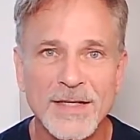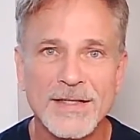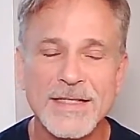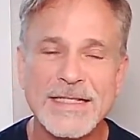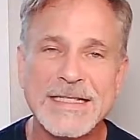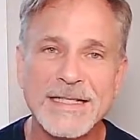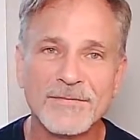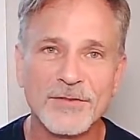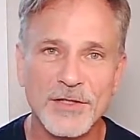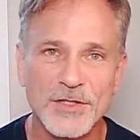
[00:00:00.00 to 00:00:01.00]
The
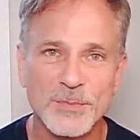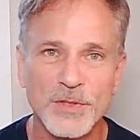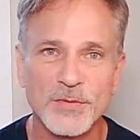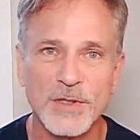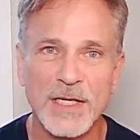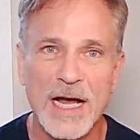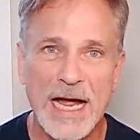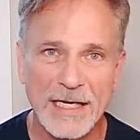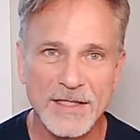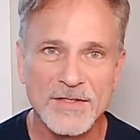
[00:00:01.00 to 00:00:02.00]
difference between a
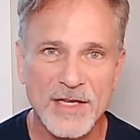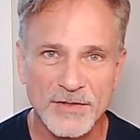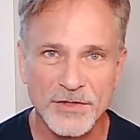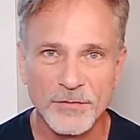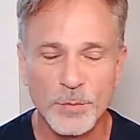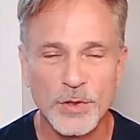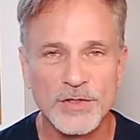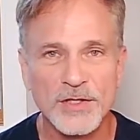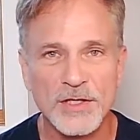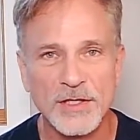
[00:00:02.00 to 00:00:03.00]
highly sensitive
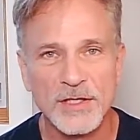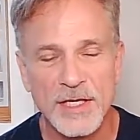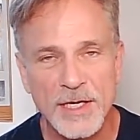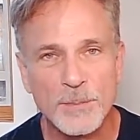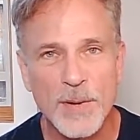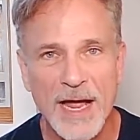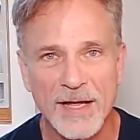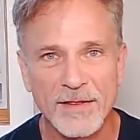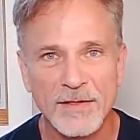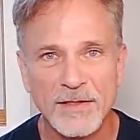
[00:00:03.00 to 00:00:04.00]
person and an
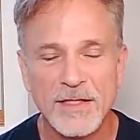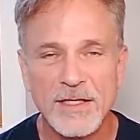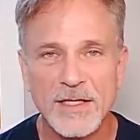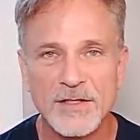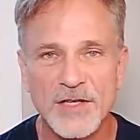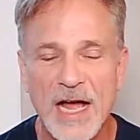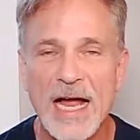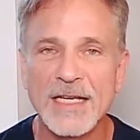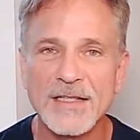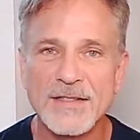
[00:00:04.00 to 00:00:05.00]
empath is a
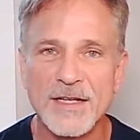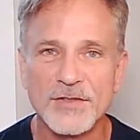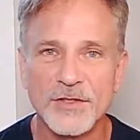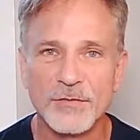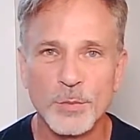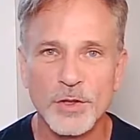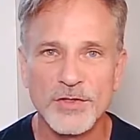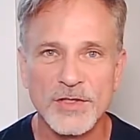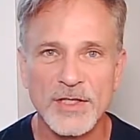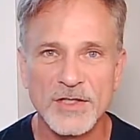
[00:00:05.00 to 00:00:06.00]
highly sensitive
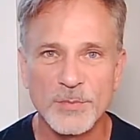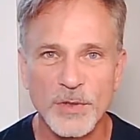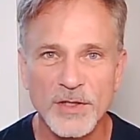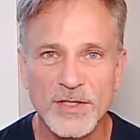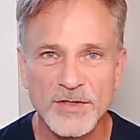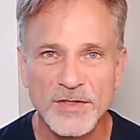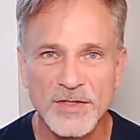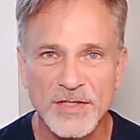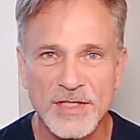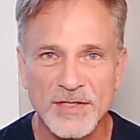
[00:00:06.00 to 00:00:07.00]
person
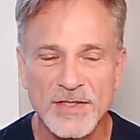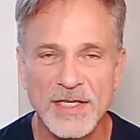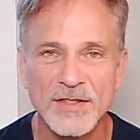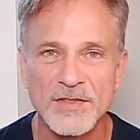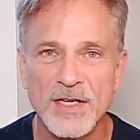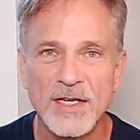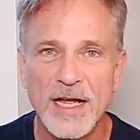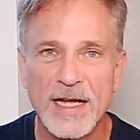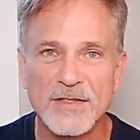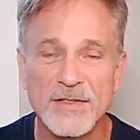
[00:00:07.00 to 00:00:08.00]
experiences these things
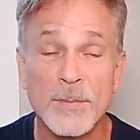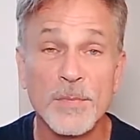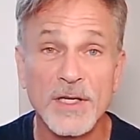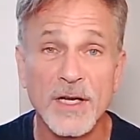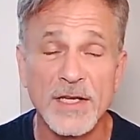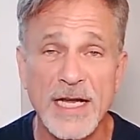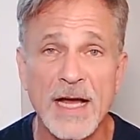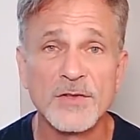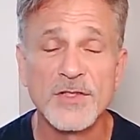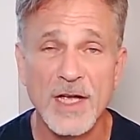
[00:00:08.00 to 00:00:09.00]
as something on the
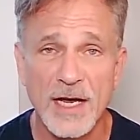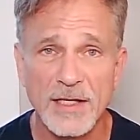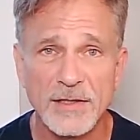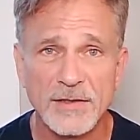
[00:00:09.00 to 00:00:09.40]
outside,